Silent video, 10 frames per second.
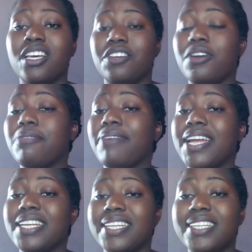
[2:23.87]
you're
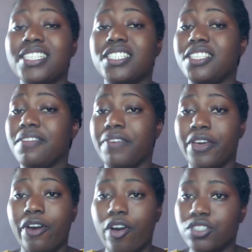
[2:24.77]
finding it
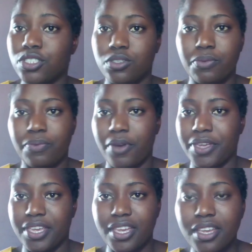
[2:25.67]
difficult to
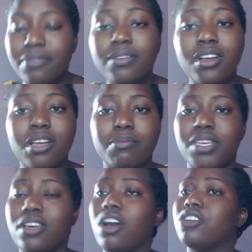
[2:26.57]
forgive,
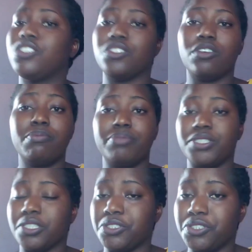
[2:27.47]
because you don't
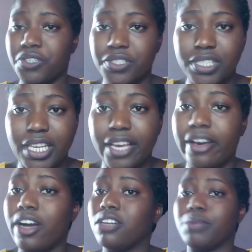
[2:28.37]
put your trust in
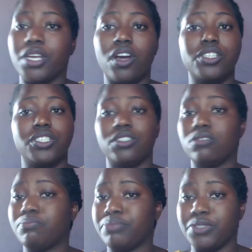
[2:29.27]
God, because you
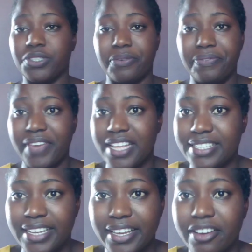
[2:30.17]
don't put your faith
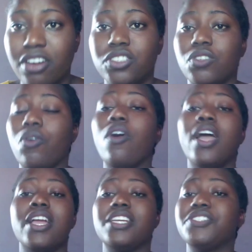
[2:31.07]
in God. So
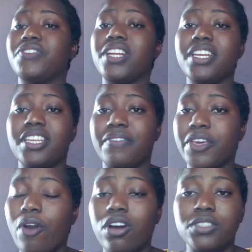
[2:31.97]
it's really
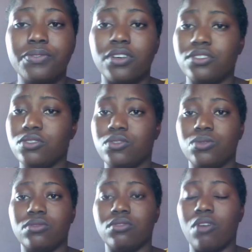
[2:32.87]
difficult for you
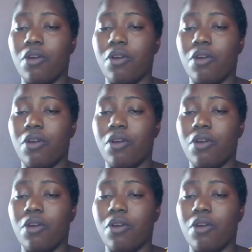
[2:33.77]
to